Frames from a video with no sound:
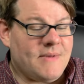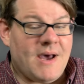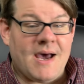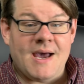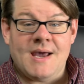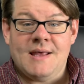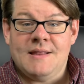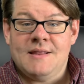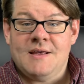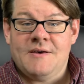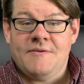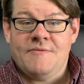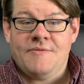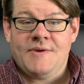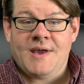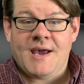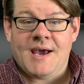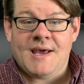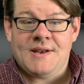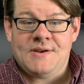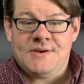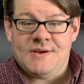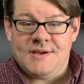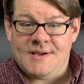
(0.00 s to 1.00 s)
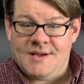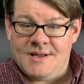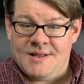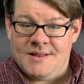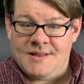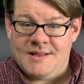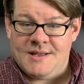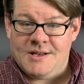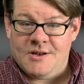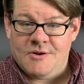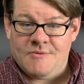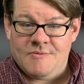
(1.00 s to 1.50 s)
I love catching a
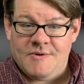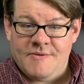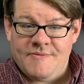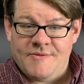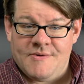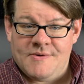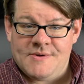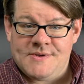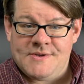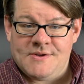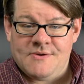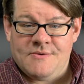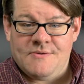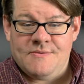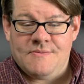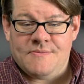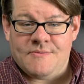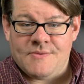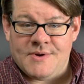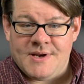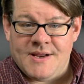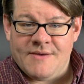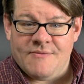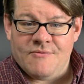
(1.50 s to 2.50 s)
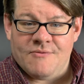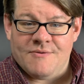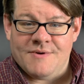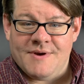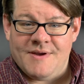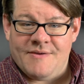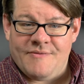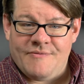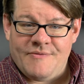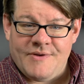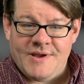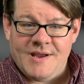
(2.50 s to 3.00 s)
little reversal whenever
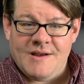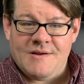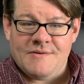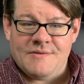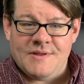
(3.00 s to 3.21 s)
I figure